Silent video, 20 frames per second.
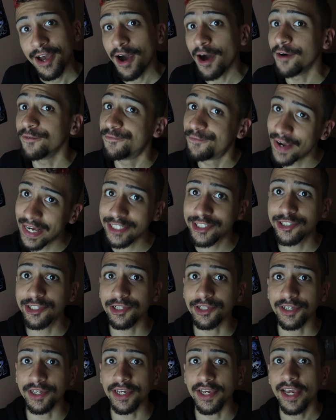
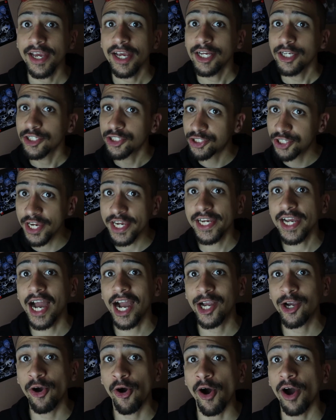eventually, she
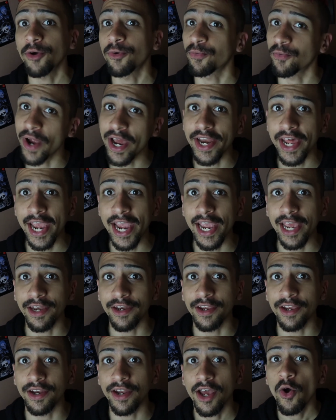got caught
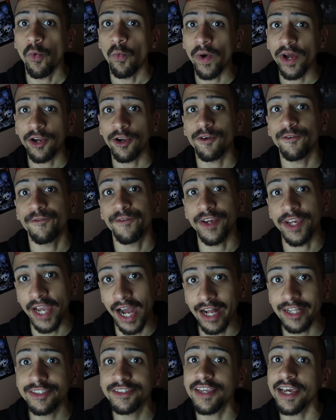red-handed when her
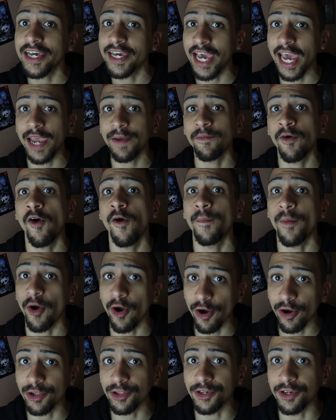fiance came home
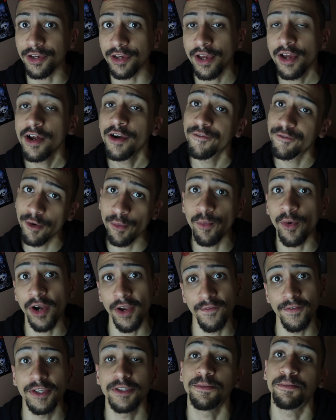early from
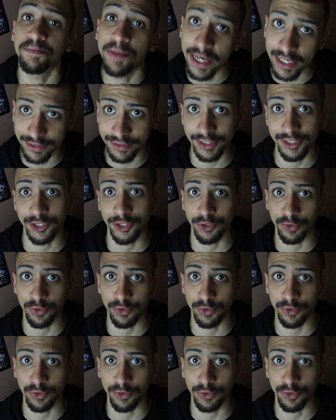one of his business